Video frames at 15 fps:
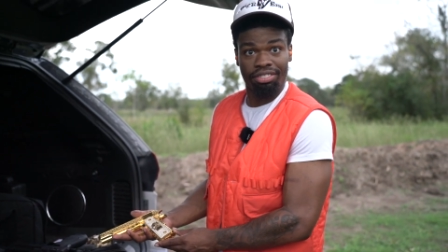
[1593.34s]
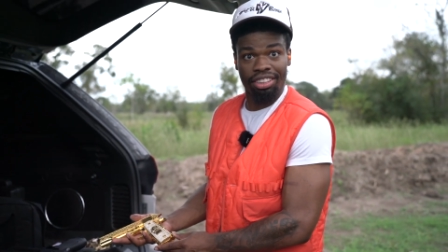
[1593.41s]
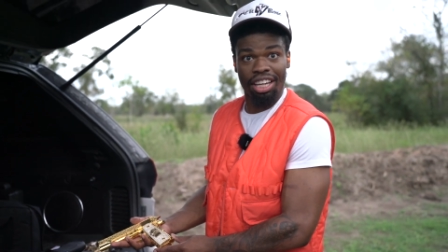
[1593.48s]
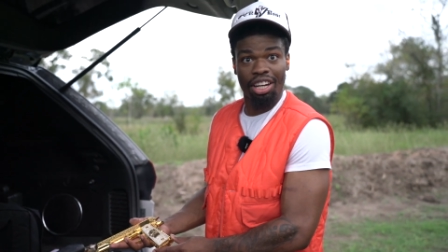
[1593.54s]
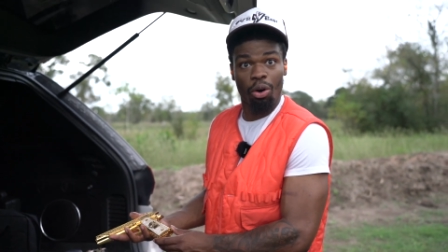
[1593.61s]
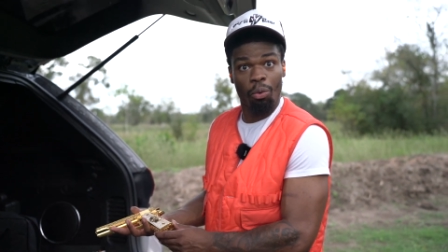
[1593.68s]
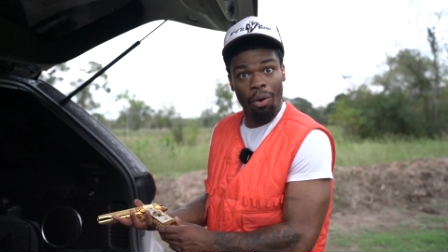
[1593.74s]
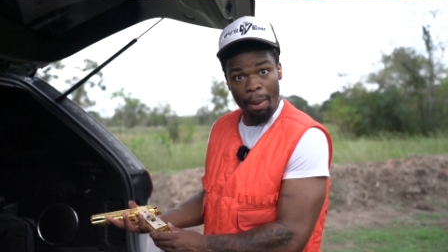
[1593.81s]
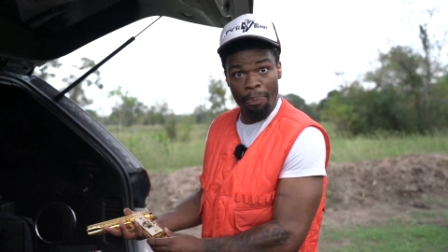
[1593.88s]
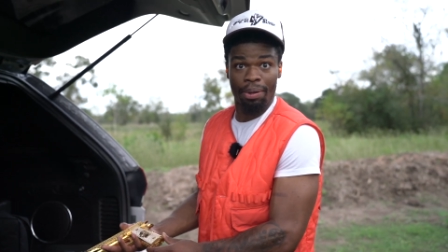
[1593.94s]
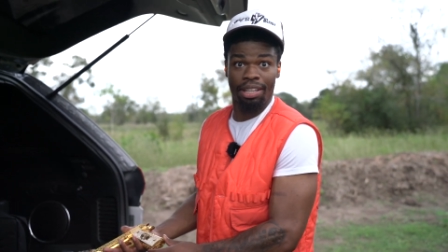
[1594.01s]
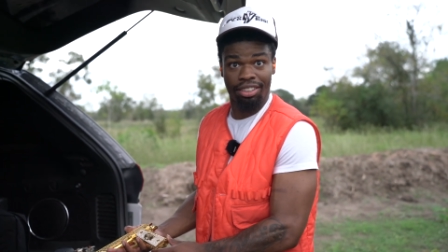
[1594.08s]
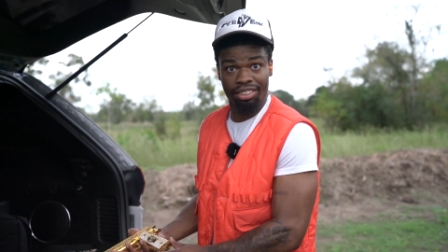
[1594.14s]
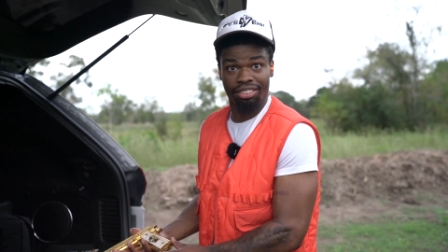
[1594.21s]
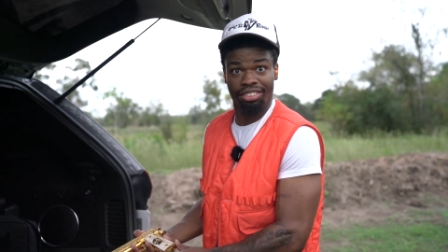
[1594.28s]
in the
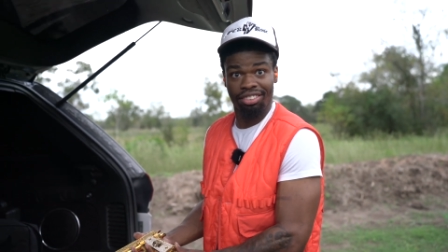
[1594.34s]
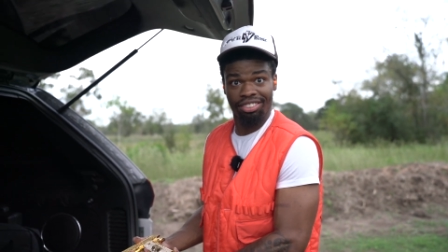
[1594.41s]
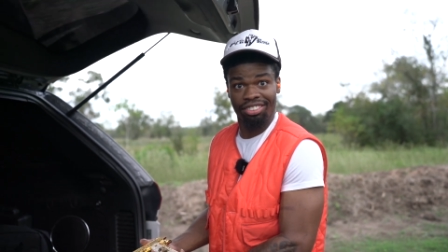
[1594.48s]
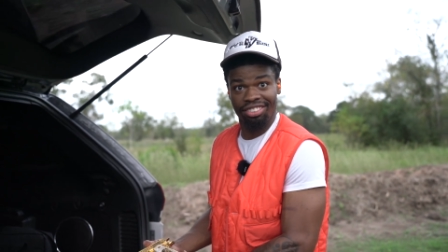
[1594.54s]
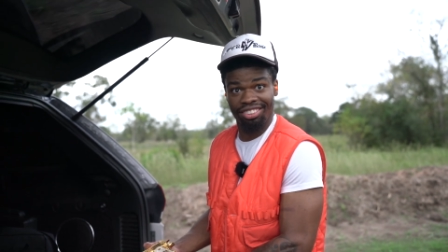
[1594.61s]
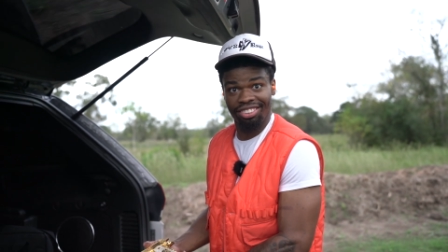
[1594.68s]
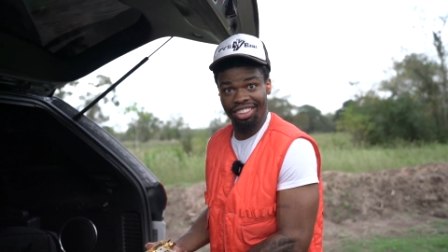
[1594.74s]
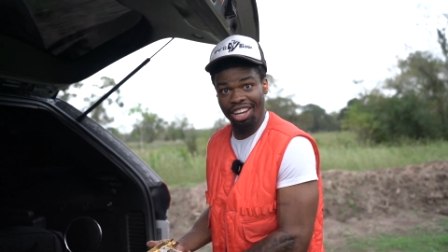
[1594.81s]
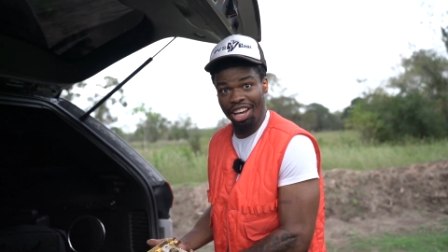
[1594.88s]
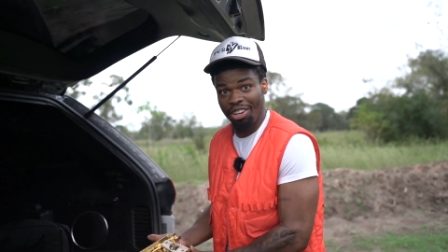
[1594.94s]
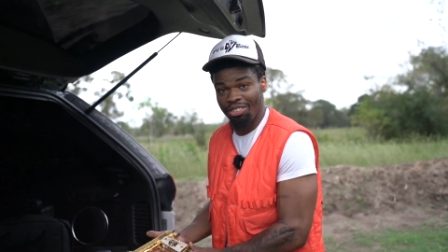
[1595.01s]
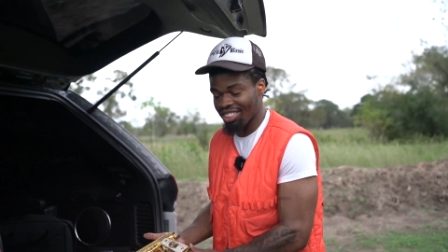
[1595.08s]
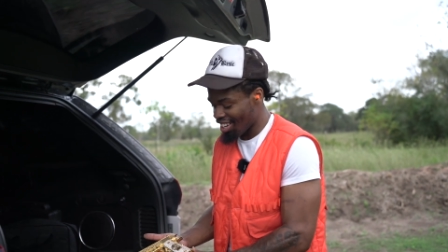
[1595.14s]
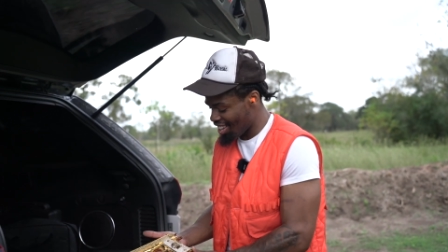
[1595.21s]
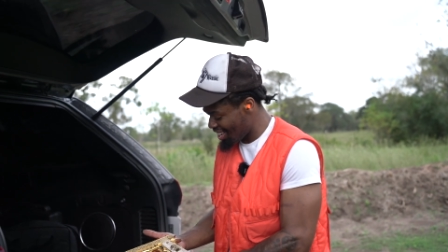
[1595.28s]
weapon. You know
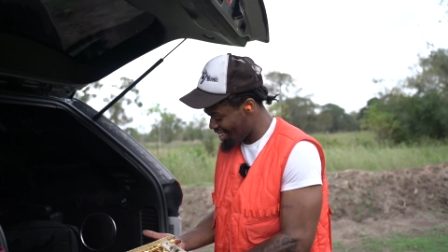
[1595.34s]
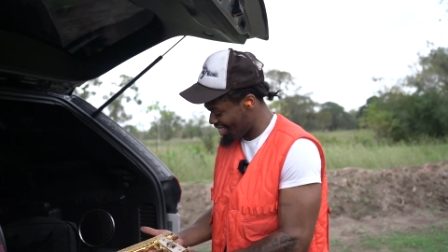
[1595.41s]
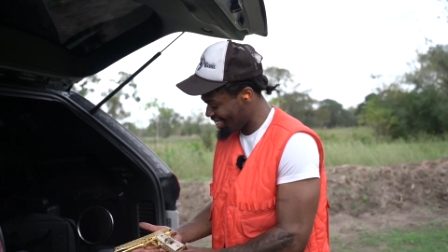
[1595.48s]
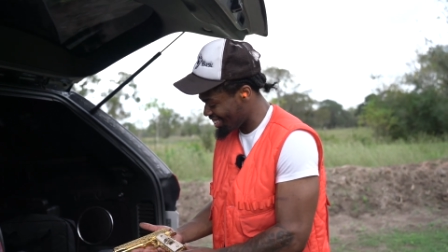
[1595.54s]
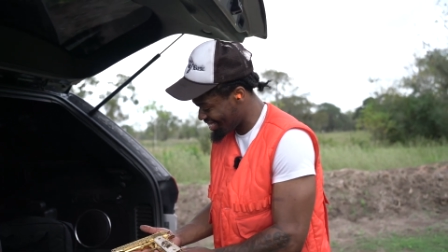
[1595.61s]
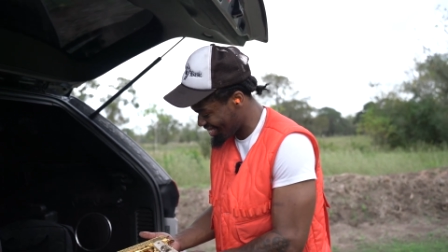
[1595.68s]
what